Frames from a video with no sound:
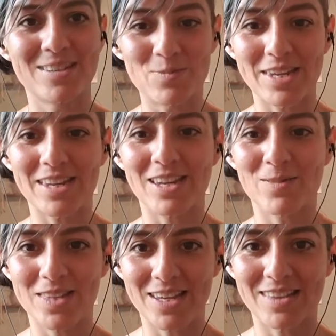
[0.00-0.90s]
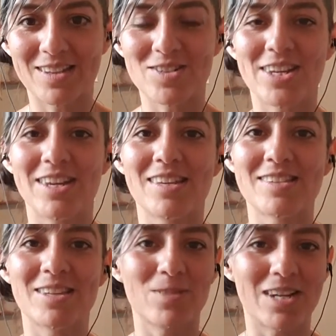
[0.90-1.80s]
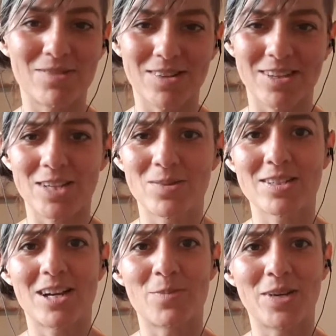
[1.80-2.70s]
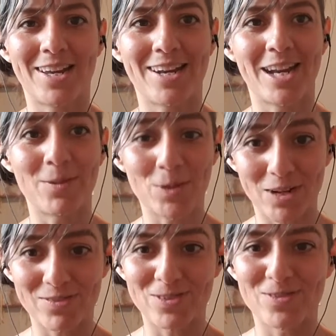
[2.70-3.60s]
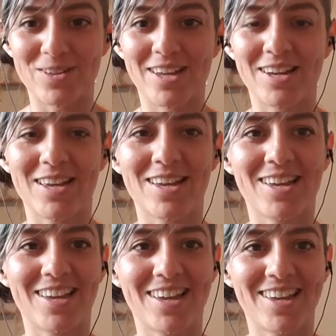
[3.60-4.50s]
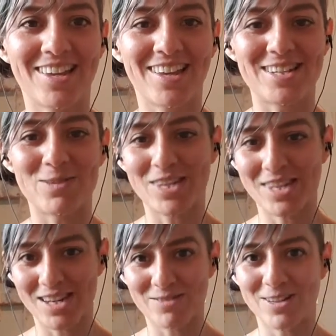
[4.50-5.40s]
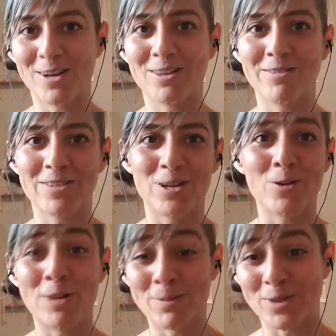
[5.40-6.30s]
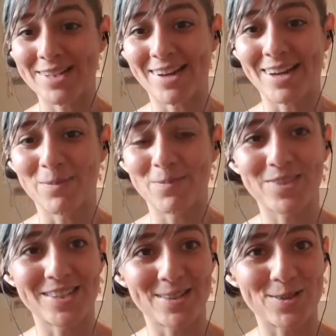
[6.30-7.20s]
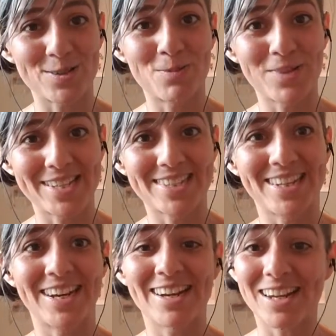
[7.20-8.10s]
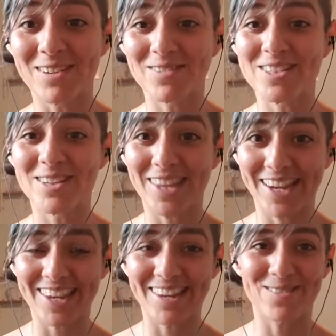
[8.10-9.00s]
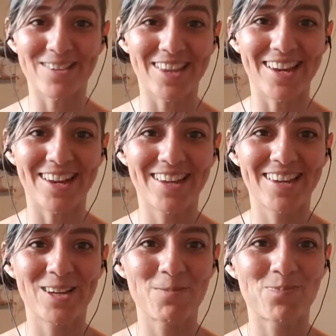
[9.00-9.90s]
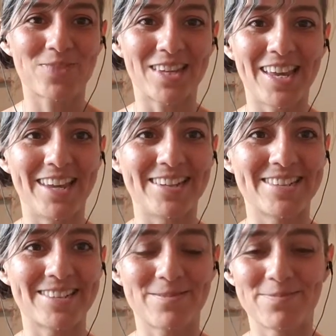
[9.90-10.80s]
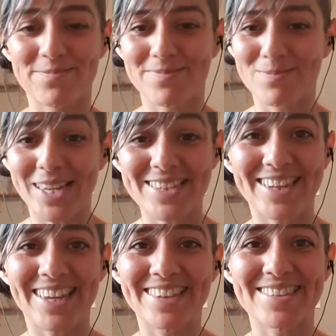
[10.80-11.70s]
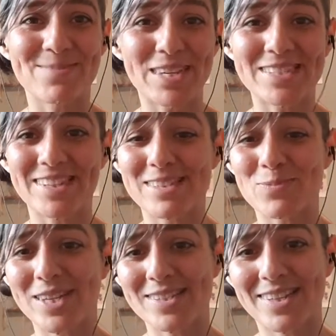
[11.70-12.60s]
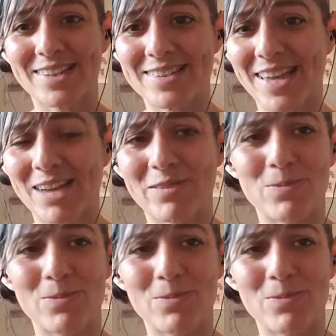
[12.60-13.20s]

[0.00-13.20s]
be with the energies and with everything that was coming in, and I'm grateful for that. And to be here with all of you one more time is also a blessing and a gift. So thank you for that. And blessings, blessings, blessings. Have a